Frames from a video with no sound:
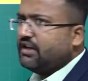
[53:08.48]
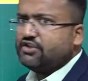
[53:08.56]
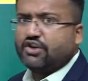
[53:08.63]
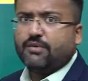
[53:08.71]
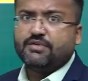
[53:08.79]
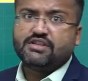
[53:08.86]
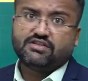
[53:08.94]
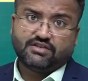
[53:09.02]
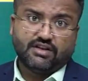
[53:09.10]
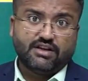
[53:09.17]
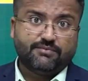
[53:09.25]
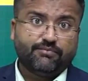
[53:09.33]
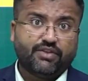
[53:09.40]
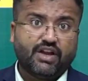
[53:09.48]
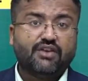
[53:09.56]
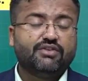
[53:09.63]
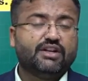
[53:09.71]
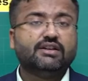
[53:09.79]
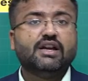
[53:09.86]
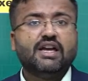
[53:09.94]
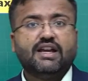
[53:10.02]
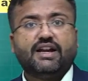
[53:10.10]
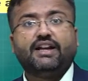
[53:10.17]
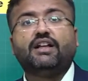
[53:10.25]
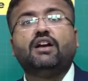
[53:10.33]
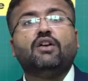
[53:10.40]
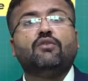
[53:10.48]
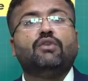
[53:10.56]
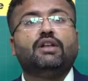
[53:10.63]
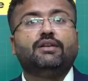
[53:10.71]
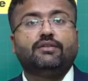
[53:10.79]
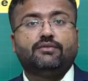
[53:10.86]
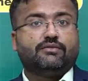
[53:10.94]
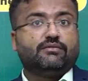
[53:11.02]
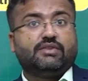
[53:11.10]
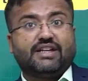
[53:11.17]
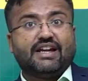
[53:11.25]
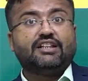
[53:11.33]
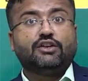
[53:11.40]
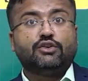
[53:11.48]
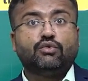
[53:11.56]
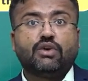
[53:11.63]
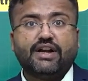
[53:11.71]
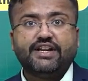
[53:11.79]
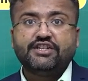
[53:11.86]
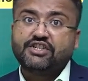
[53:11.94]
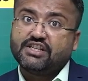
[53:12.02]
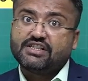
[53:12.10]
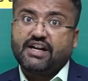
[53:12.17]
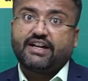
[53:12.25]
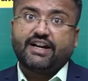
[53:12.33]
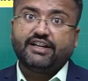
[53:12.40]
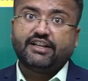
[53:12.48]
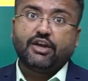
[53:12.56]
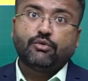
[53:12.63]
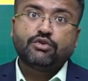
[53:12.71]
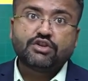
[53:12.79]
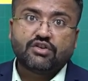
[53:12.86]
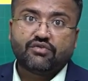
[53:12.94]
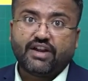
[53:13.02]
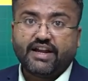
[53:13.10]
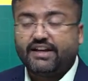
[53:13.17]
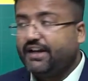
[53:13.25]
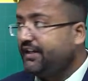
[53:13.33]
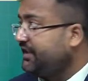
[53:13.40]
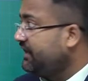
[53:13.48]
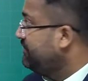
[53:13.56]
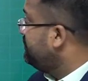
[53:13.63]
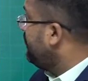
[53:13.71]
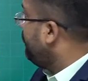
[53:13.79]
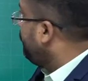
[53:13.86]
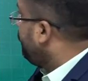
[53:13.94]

our job is done, half done. Right. We'll get the two conditions and write the equation of line in terms of